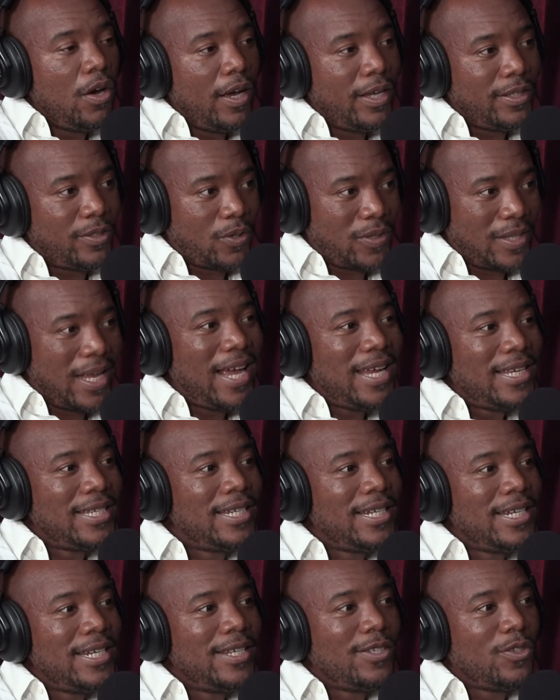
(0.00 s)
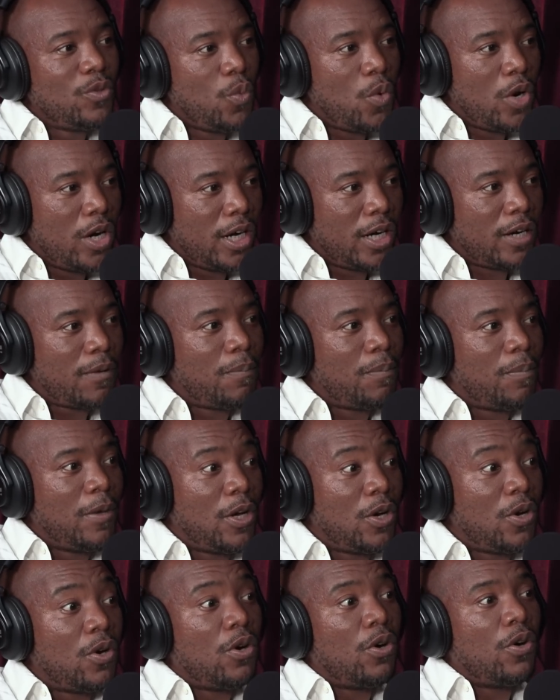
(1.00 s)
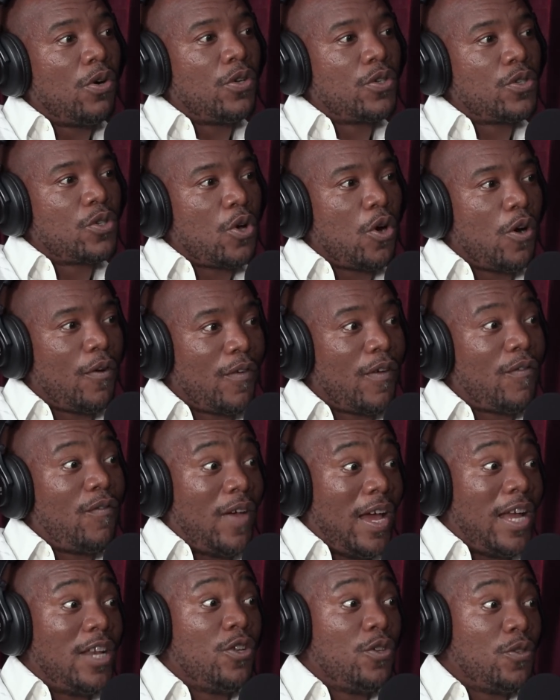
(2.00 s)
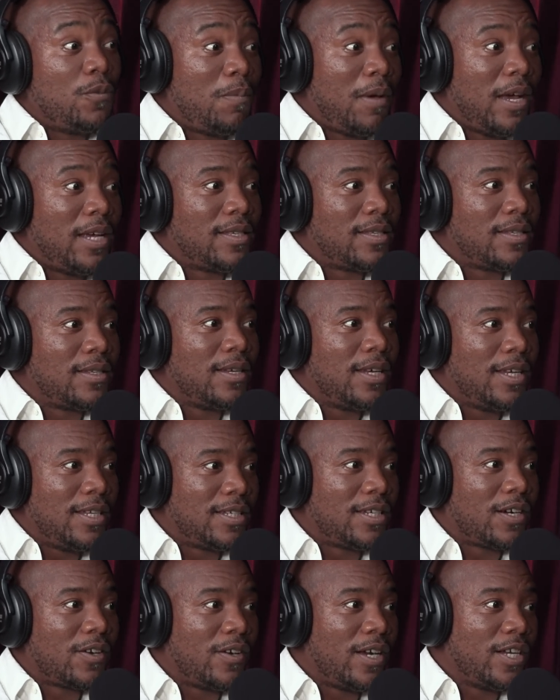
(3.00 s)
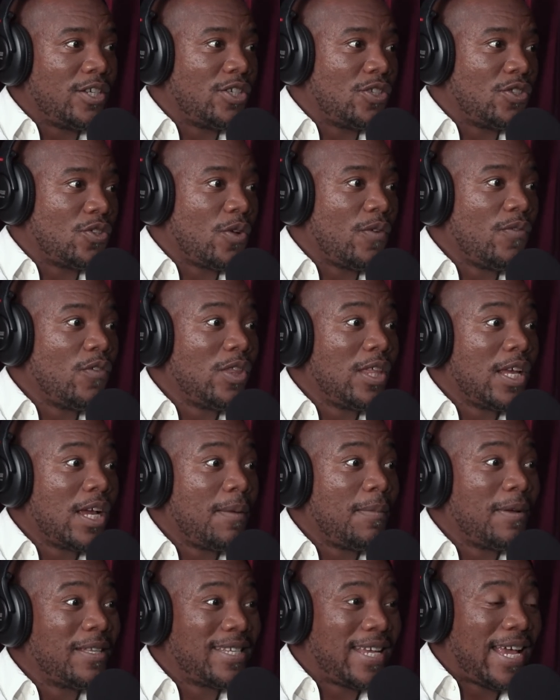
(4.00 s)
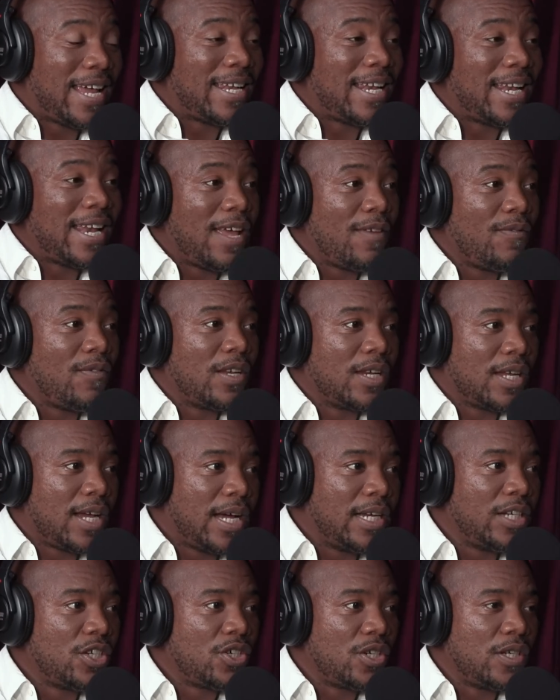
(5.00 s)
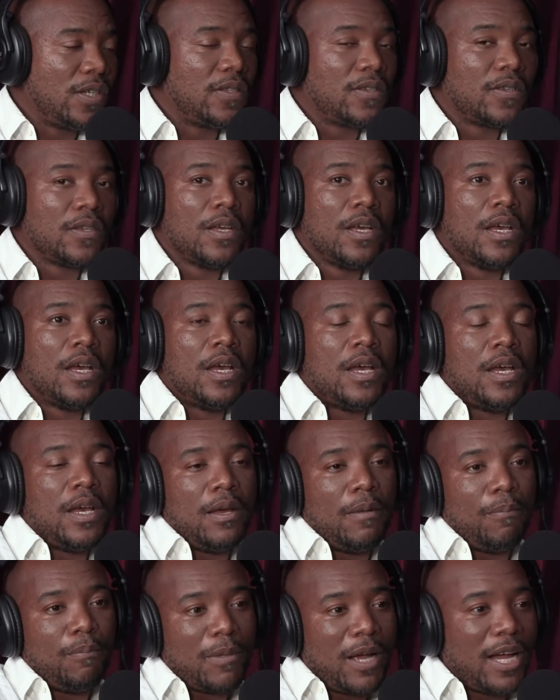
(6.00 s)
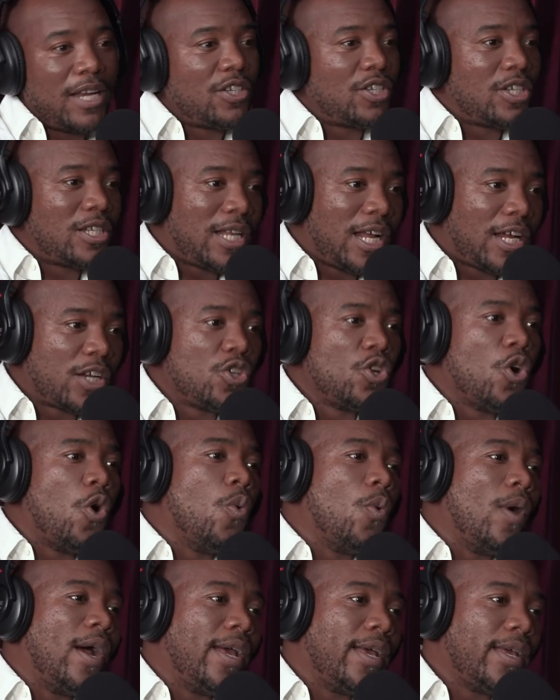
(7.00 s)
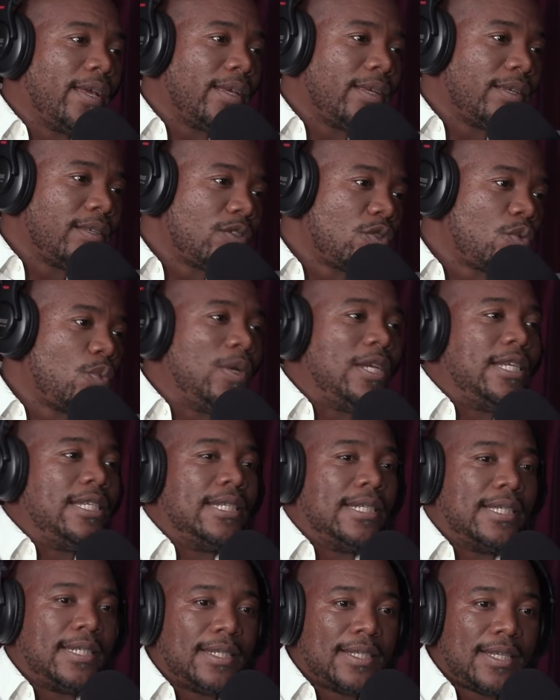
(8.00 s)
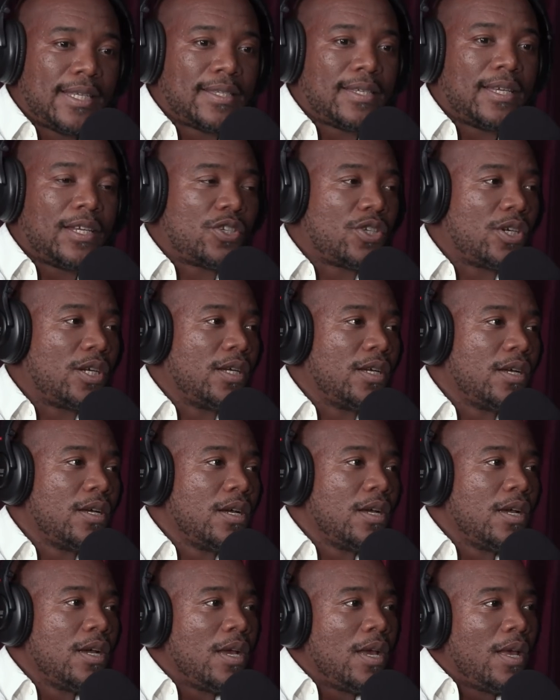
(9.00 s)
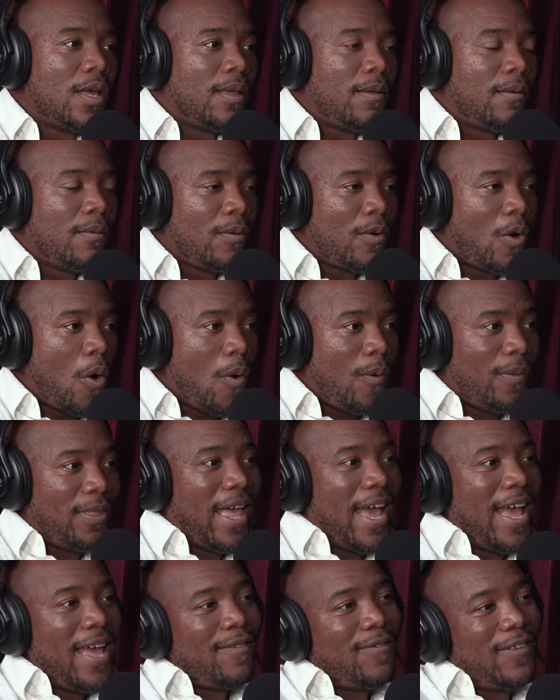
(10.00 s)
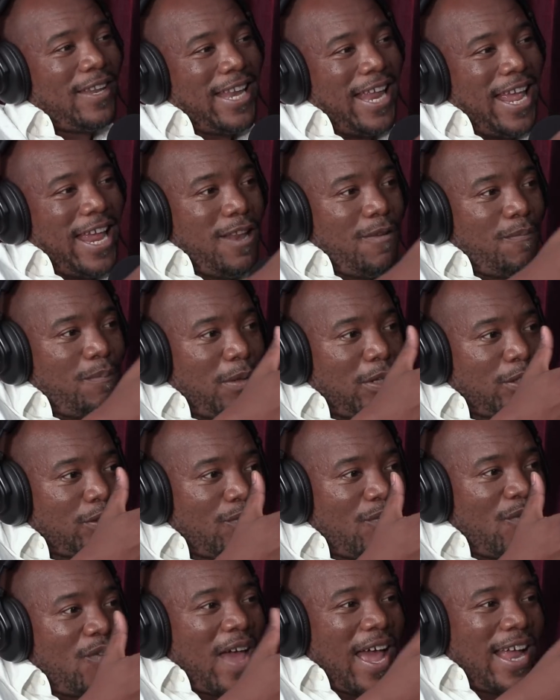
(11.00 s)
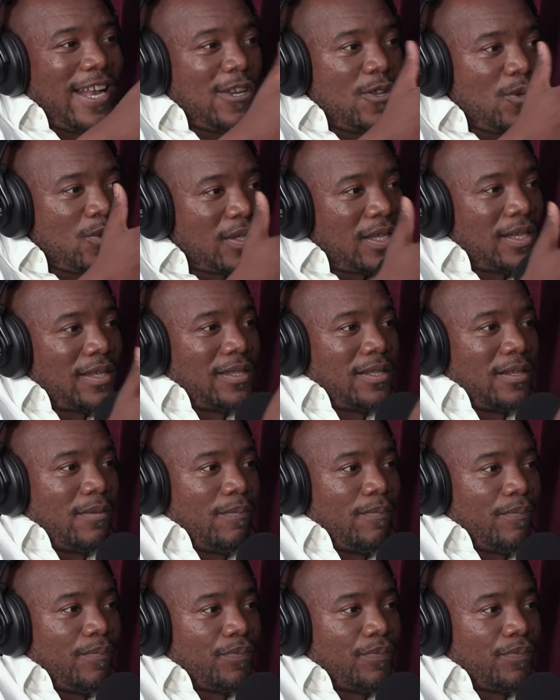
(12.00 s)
Societies work because of a values-based integration. So if you think about Scandinavian countries like Norway, Sweden, etc., they have an inbuilt value system